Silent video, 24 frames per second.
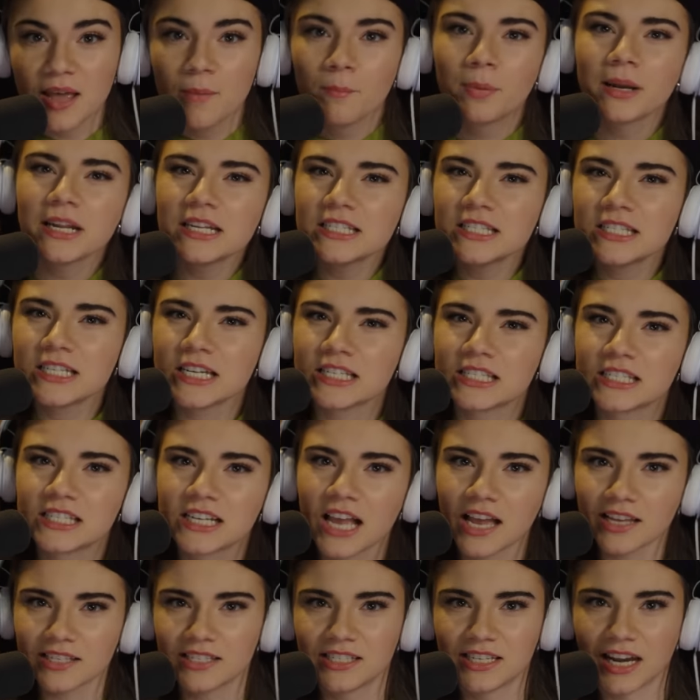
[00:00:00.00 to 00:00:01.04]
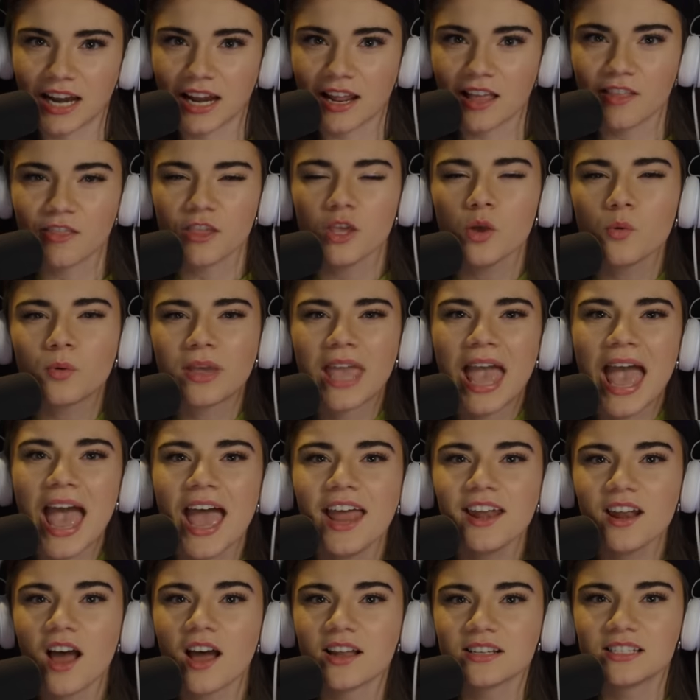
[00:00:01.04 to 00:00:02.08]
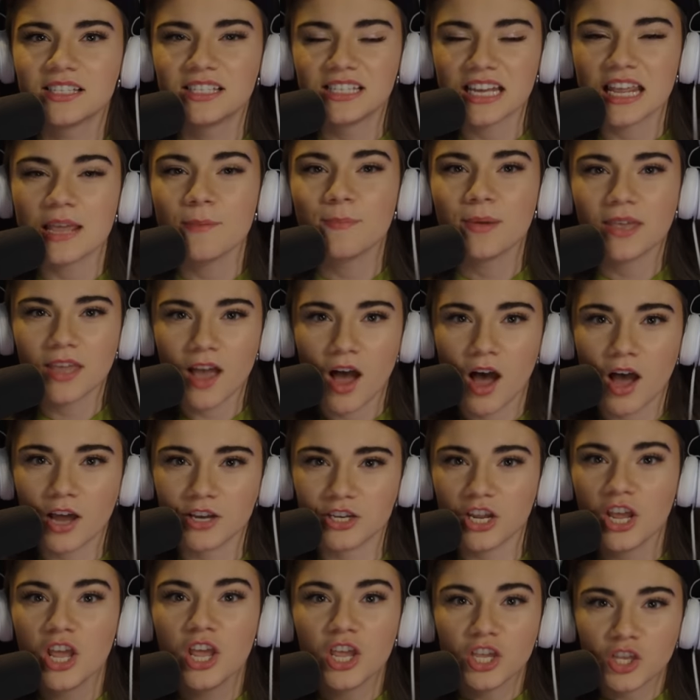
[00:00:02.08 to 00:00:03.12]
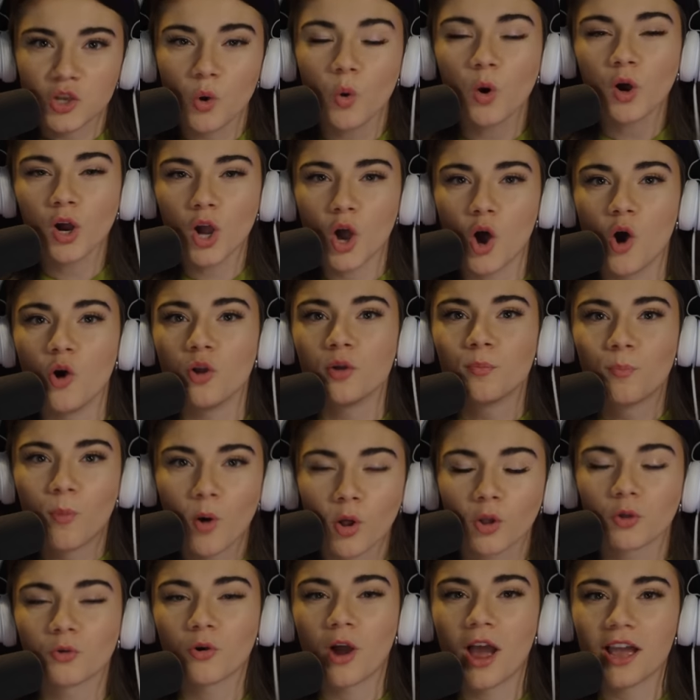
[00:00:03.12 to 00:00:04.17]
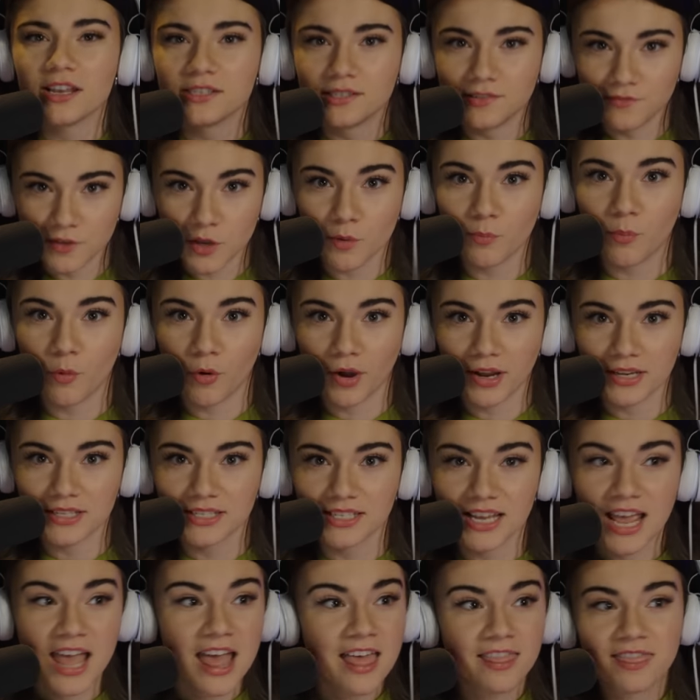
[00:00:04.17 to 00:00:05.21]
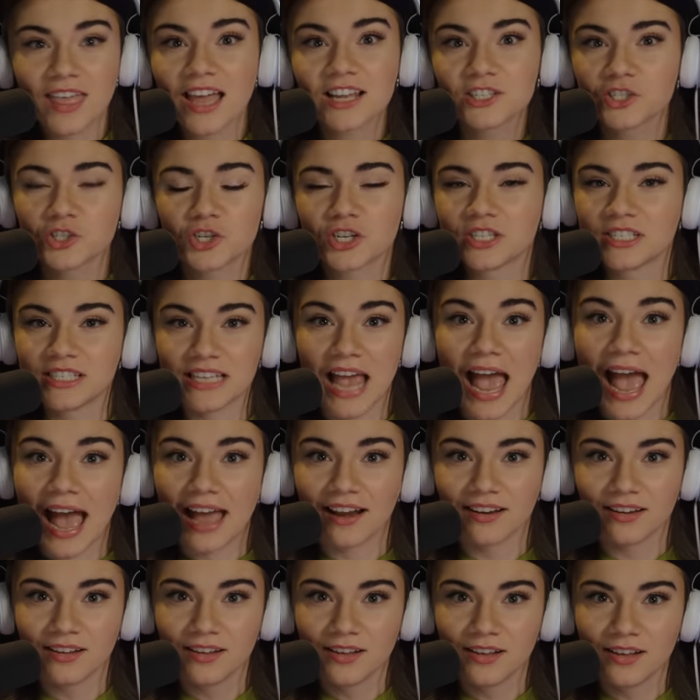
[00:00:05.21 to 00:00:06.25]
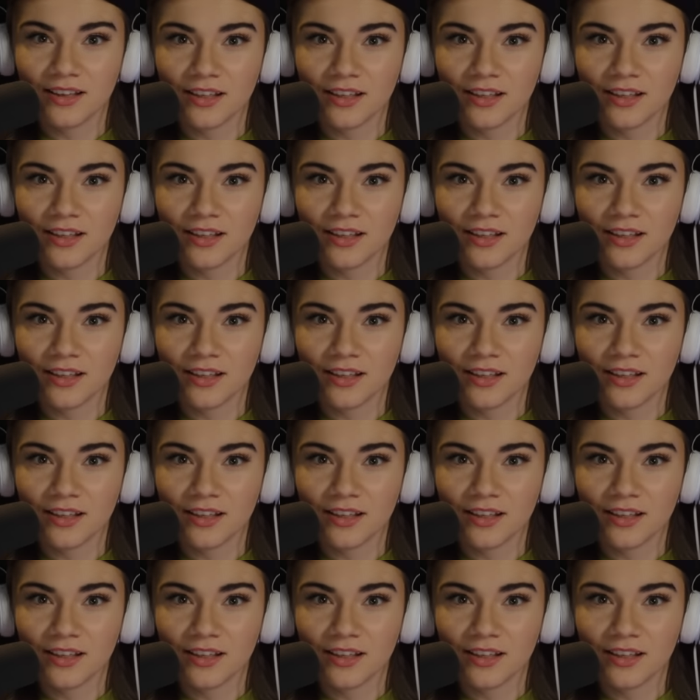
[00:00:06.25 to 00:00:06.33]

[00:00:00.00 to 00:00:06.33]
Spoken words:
but it's disgusting that you cannot see beyond your own polarized viewpoints. That's just sad.